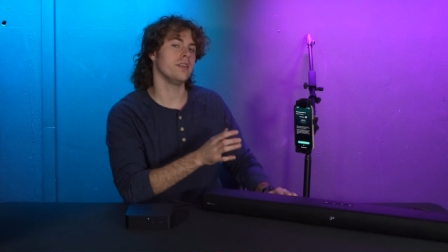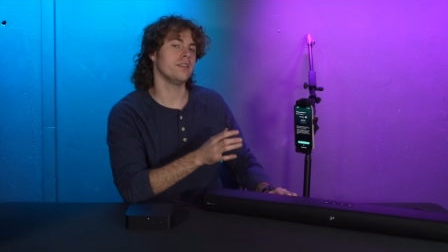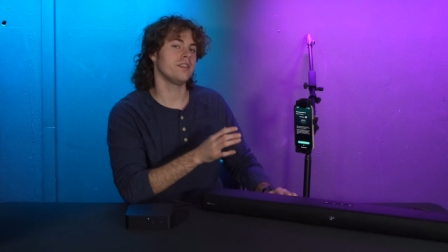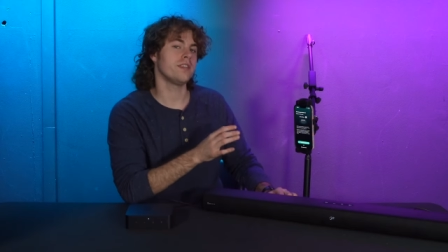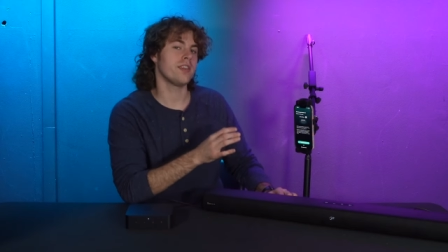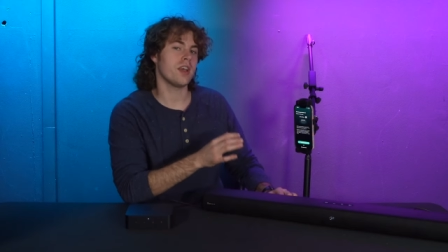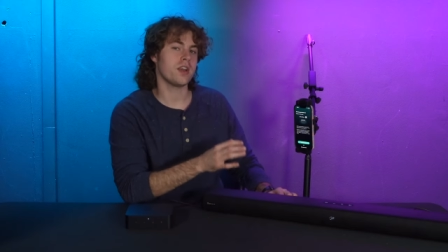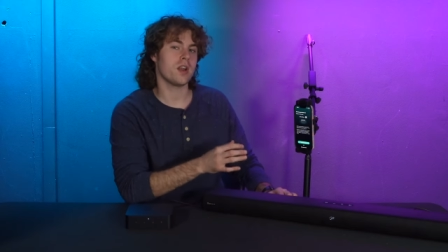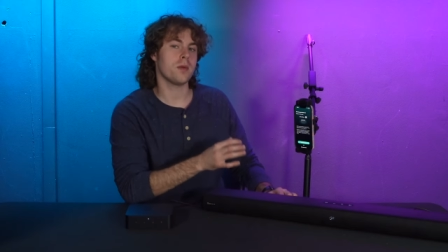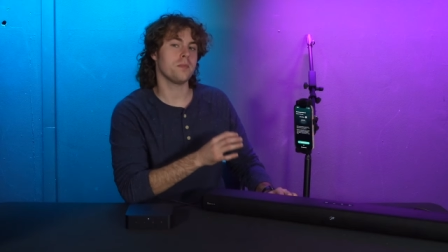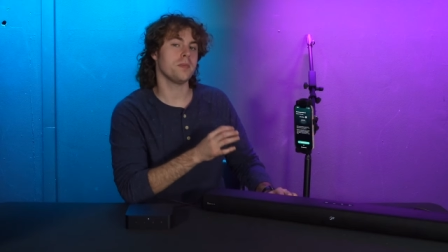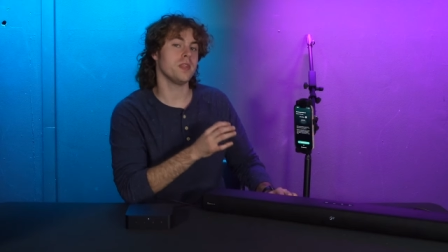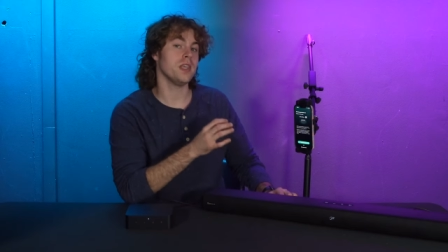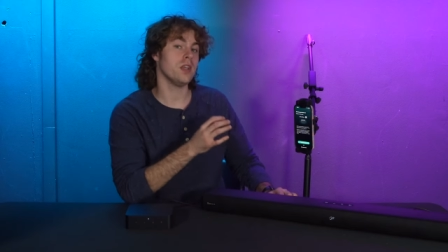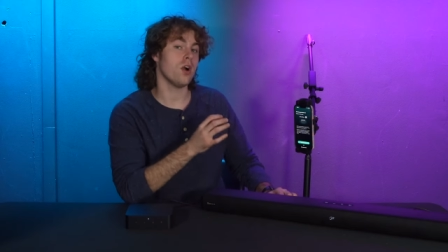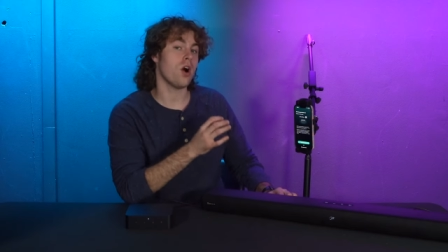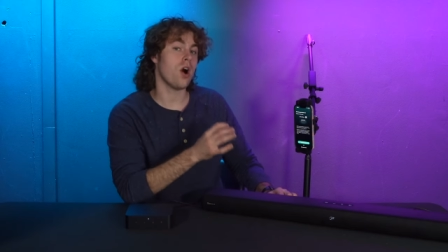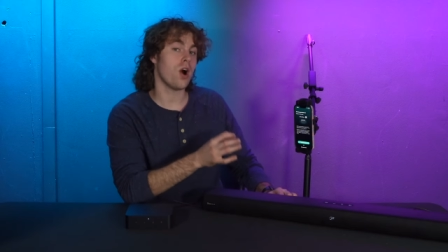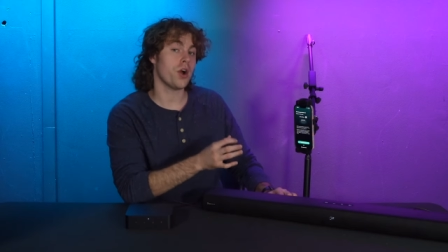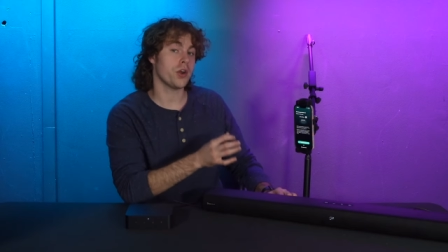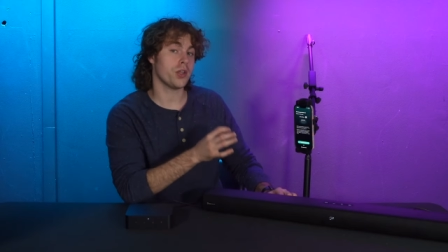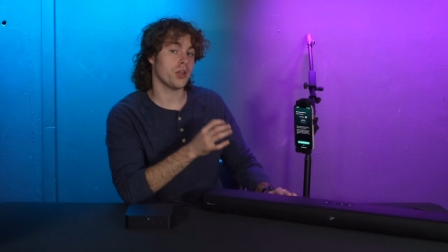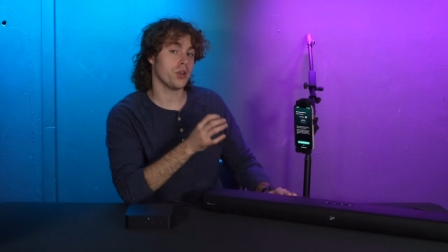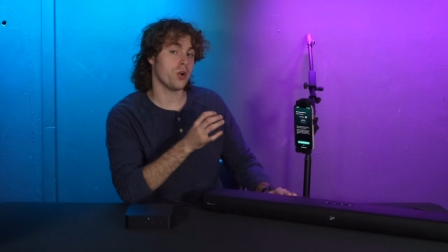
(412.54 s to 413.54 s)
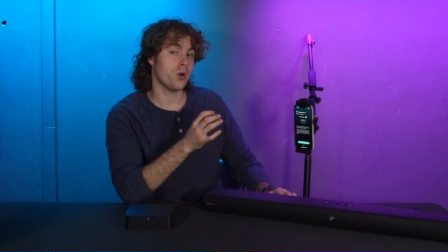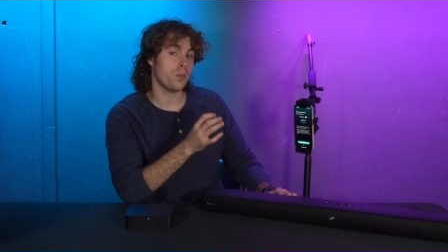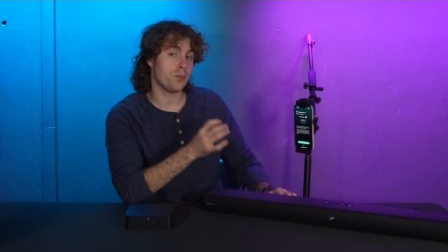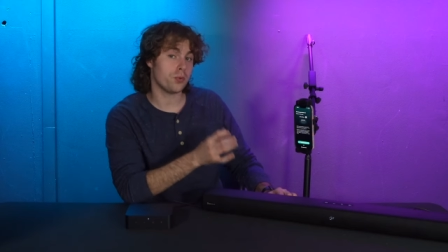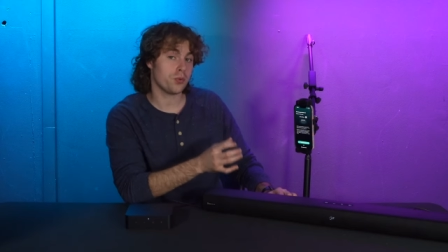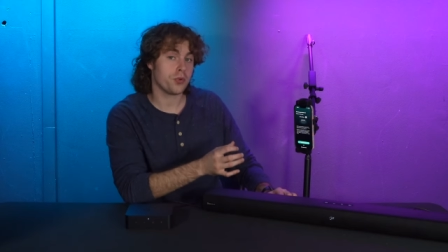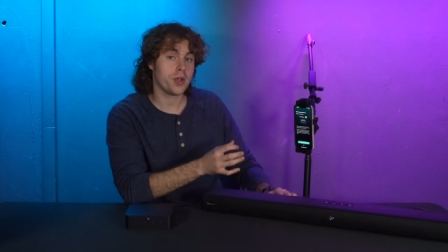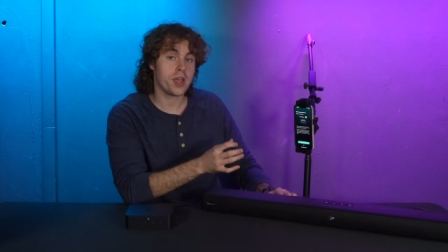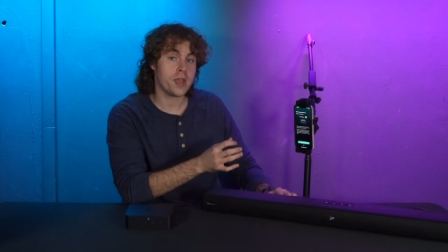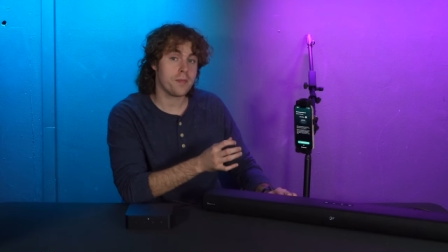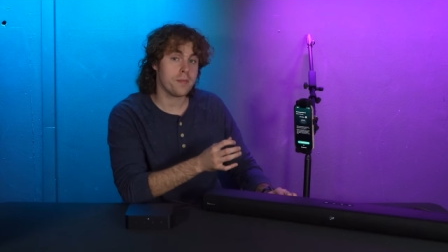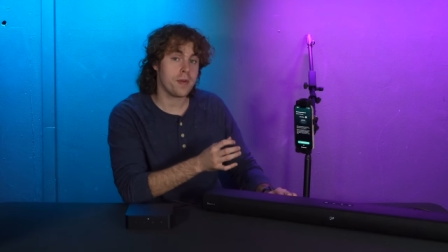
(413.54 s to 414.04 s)
can set up the audio
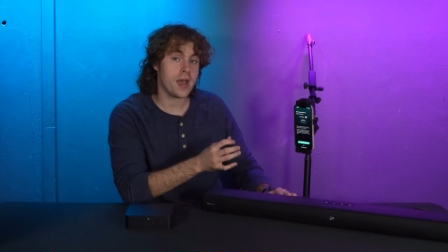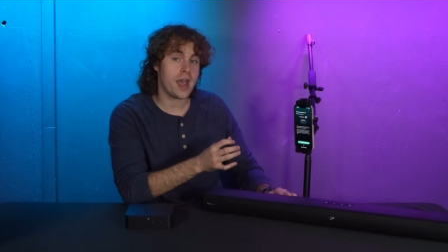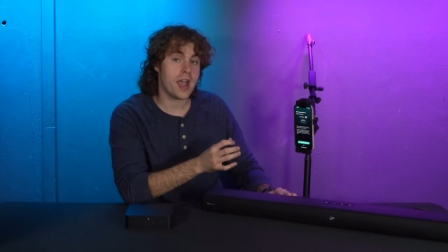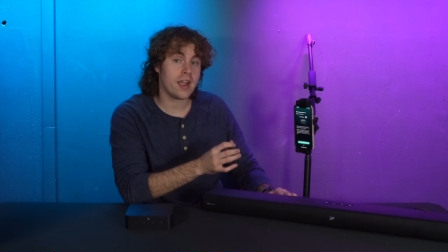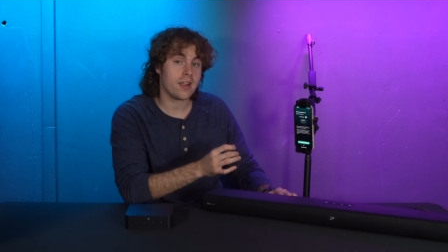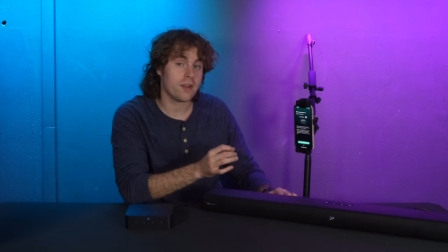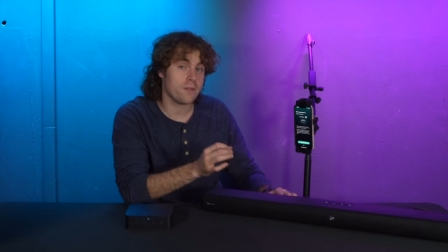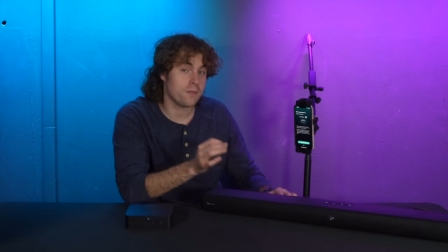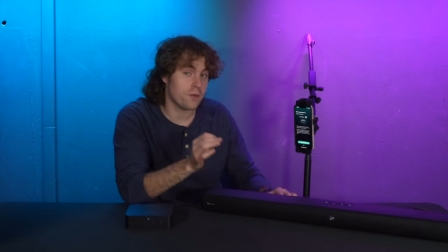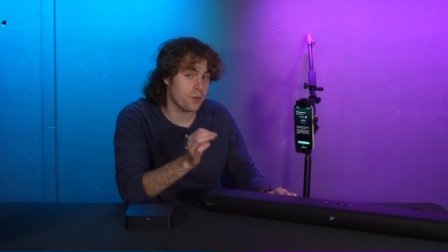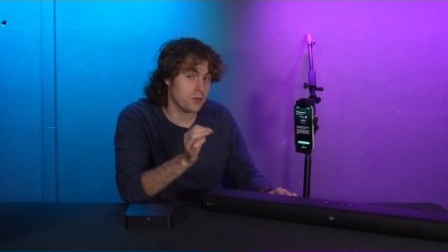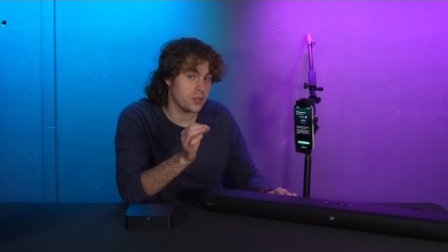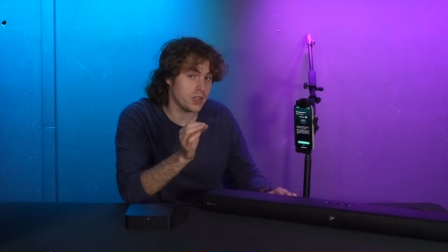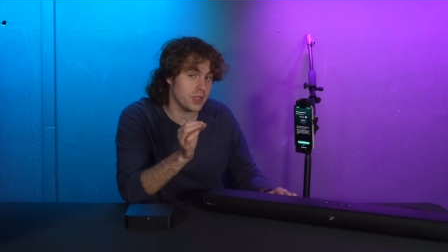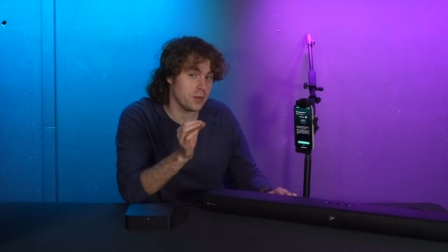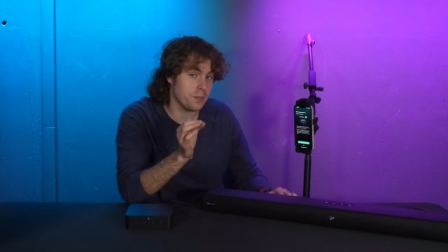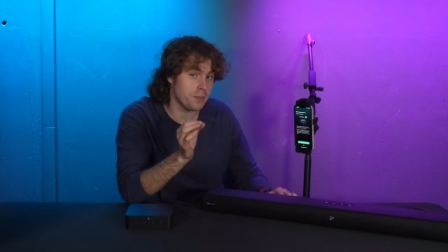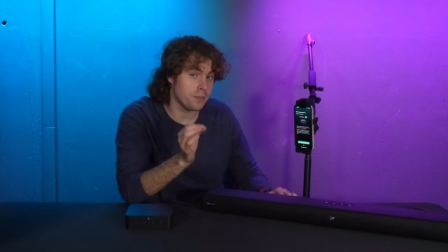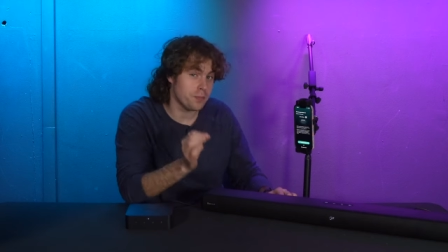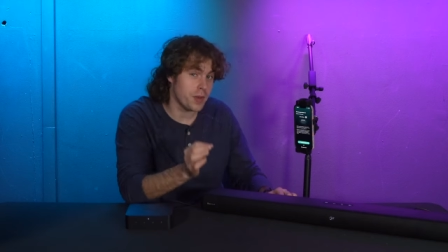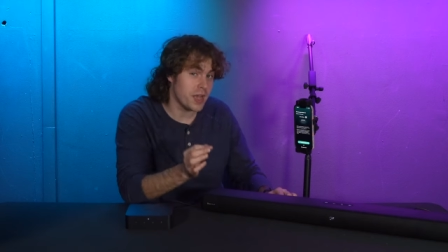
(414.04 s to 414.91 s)
playback for the